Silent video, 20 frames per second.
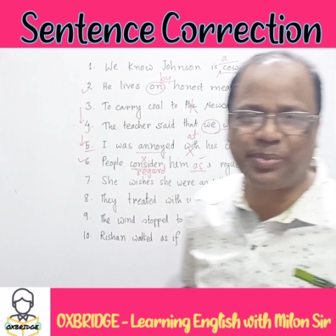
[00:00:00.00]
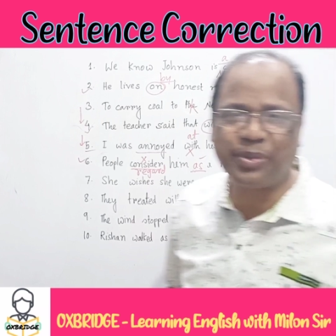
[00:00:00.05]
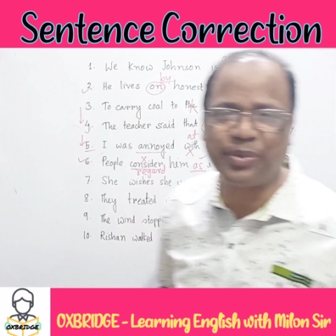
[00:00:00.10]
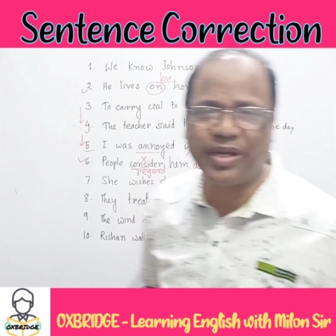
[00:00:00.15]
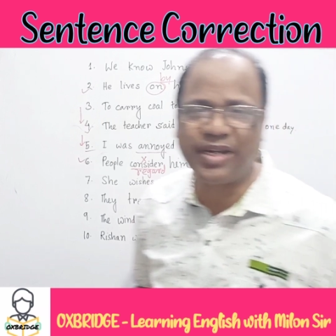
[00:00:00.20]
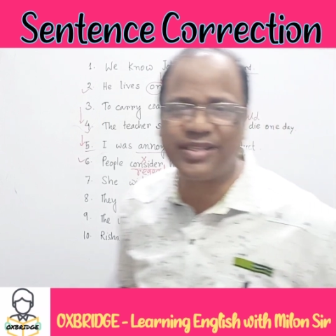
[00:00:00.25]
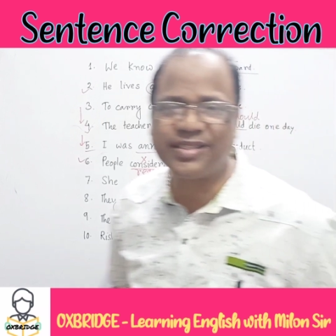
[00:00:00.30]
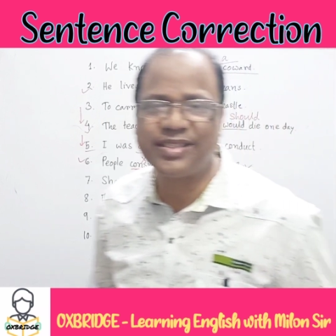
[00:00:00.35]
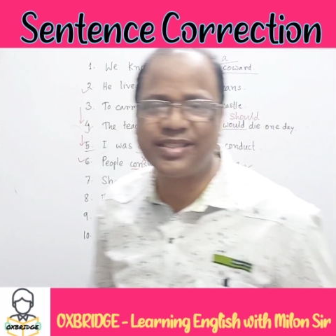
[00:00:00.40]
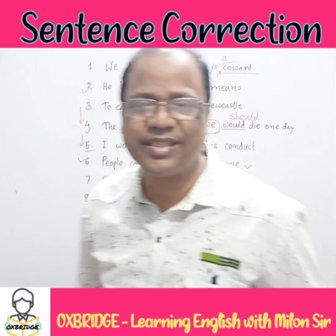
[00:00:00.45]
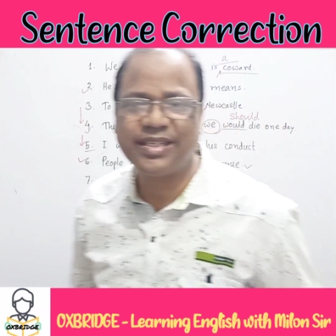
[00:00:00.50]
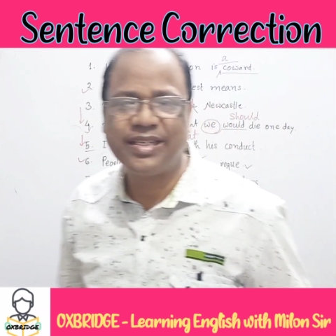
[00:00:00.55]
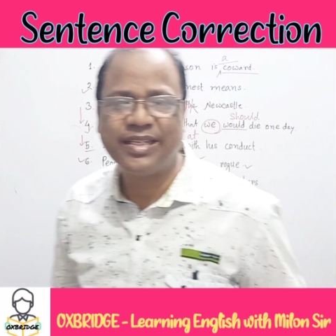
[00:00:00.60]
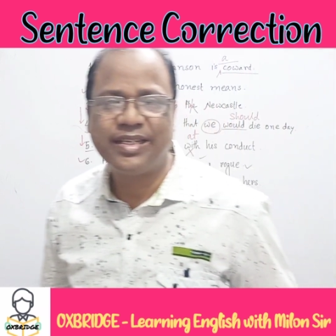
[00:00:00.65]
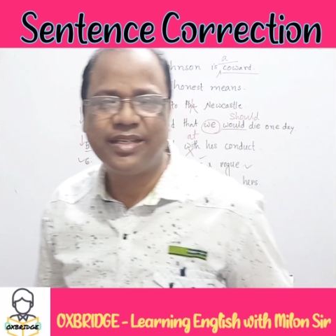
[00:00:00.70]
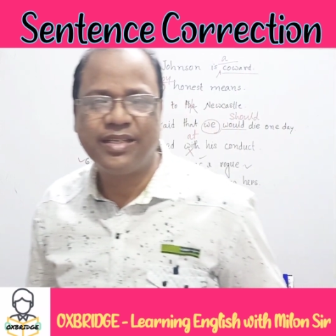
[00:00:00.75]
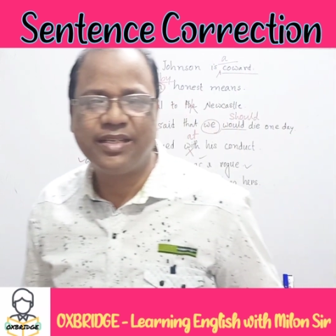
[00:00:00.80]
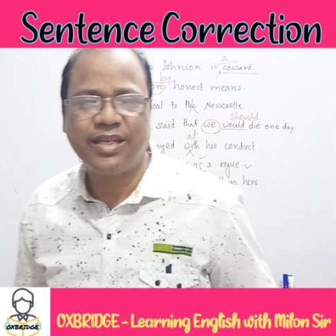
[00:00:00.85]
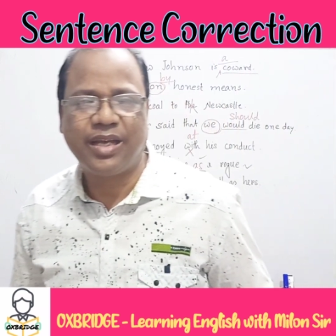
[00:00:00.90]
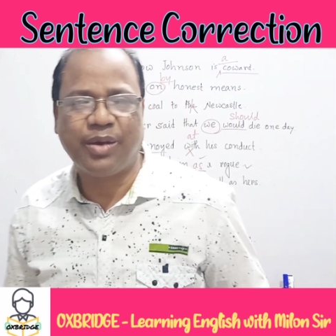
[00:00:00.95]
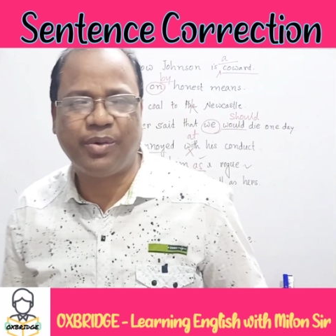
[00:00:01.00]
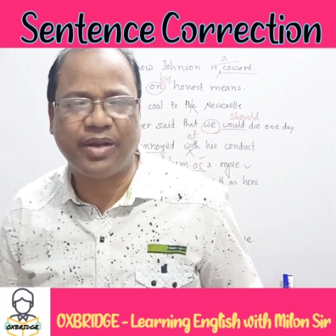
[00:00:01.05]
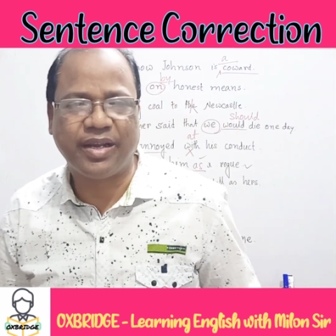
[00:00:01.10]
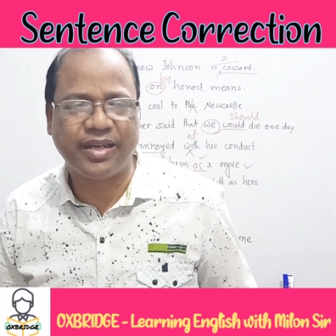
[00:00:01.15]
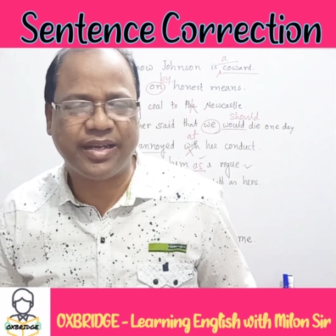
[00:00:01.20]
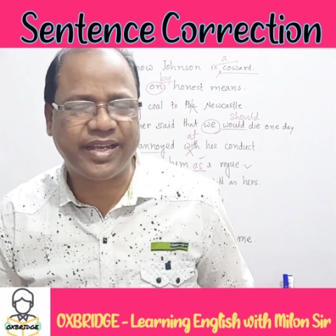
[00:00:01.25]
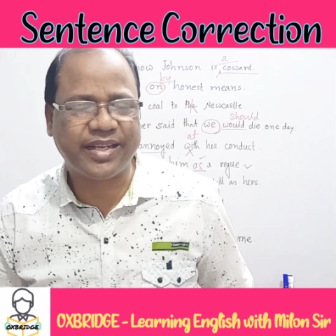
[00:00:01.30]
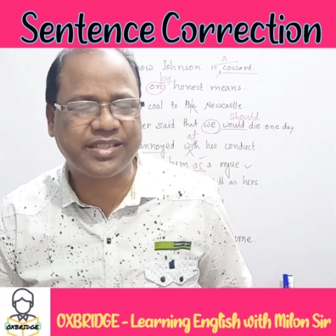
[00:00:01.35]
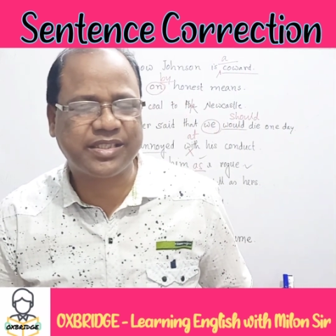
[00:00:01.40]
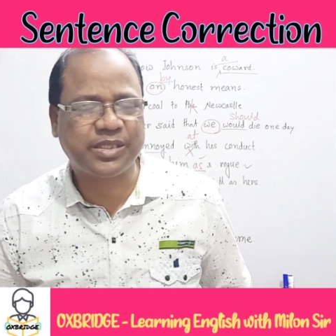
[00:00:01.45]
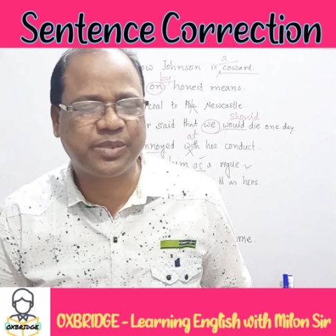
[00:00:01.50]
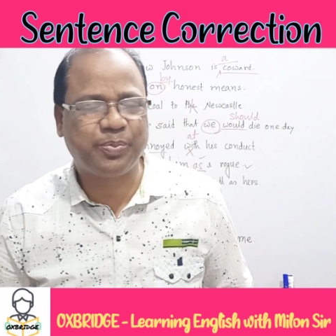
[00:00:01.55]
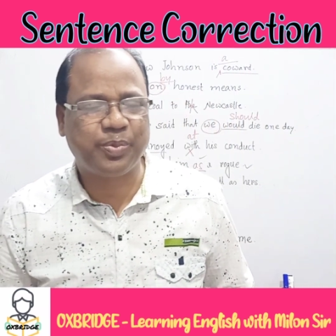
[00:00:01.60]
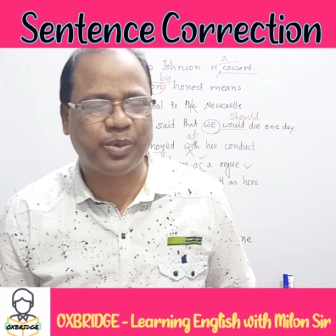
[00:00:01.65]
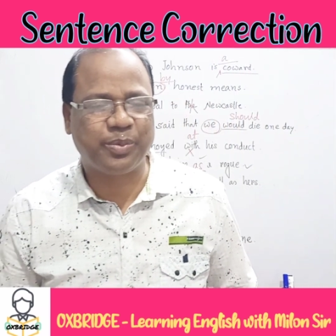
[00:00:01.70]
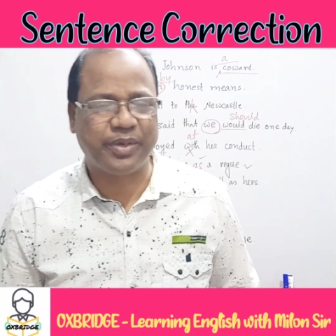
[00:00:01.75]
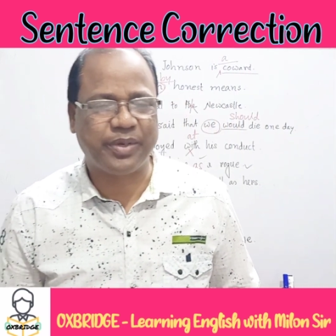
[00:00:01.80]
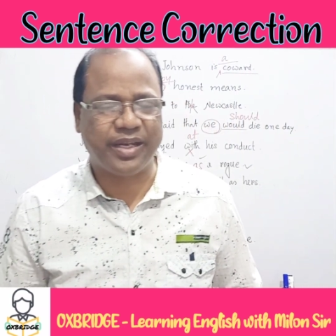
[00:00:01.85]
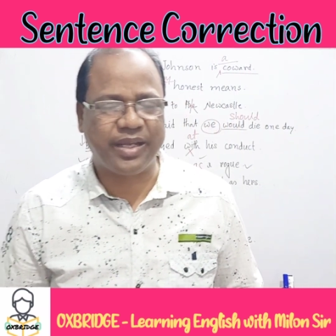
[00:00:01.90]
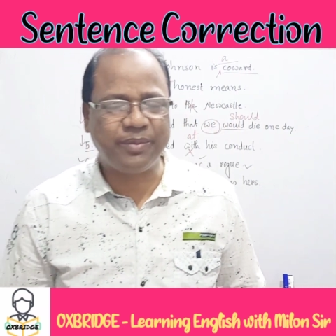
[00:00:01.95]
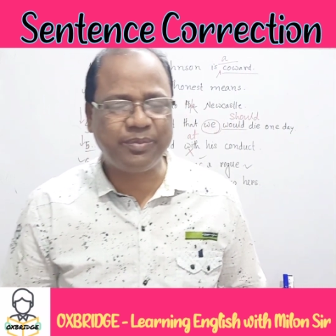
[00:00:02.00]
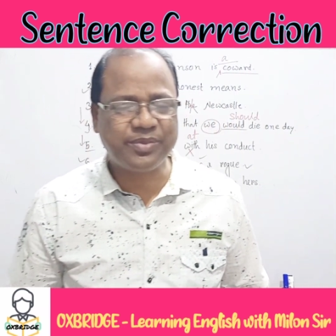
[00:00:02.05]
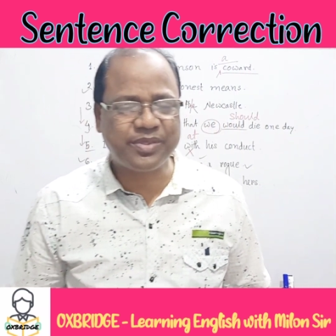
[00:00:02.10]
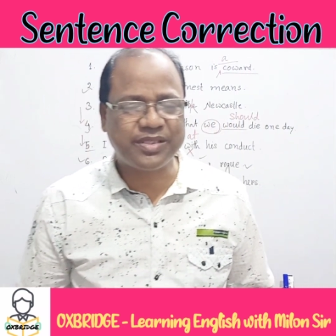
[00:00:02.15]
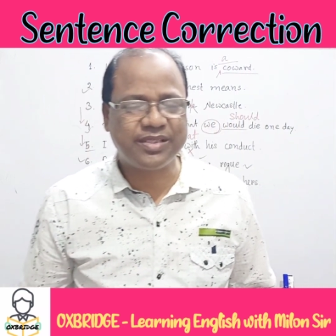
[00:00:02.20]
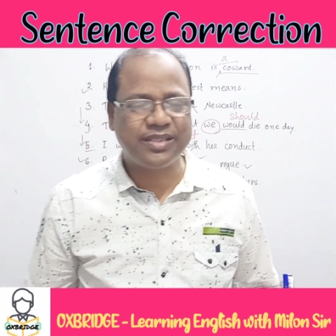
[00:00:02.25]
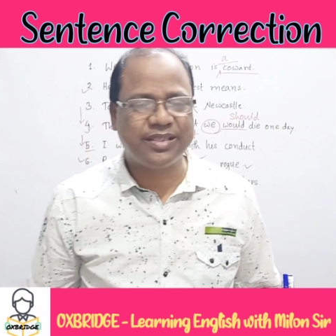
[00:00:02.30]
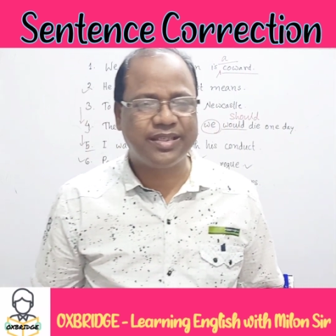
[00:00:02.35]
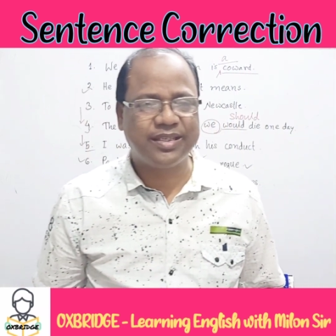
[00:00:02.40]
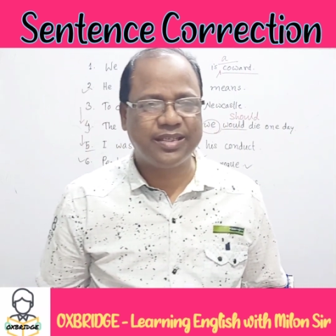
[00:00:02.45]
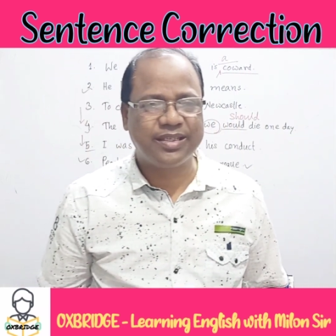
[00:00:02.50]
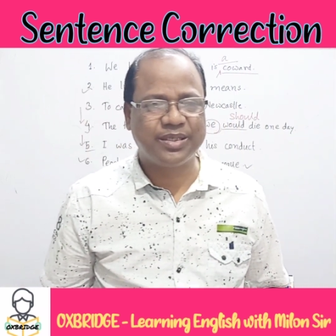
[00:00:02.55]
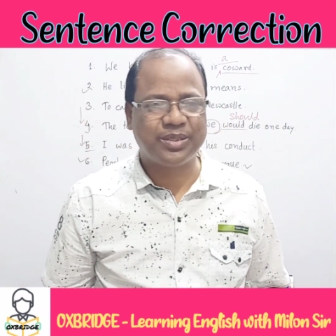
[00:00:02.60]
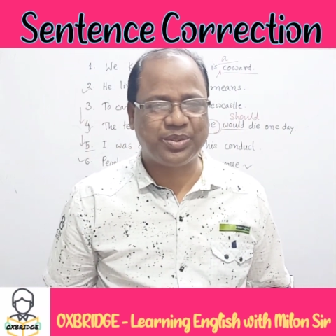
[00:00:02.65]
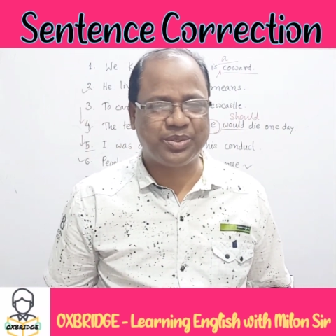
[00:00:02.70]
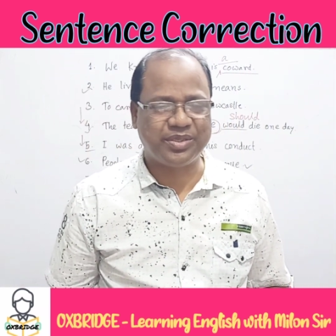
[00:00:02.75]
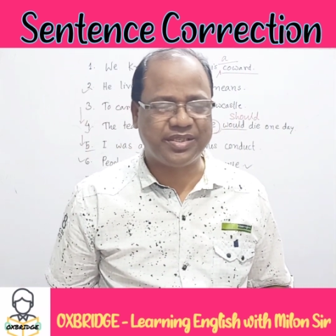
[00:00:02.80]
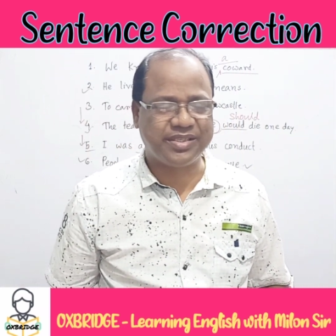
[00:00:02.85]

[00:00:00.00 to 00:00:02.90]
viewers, our next problems to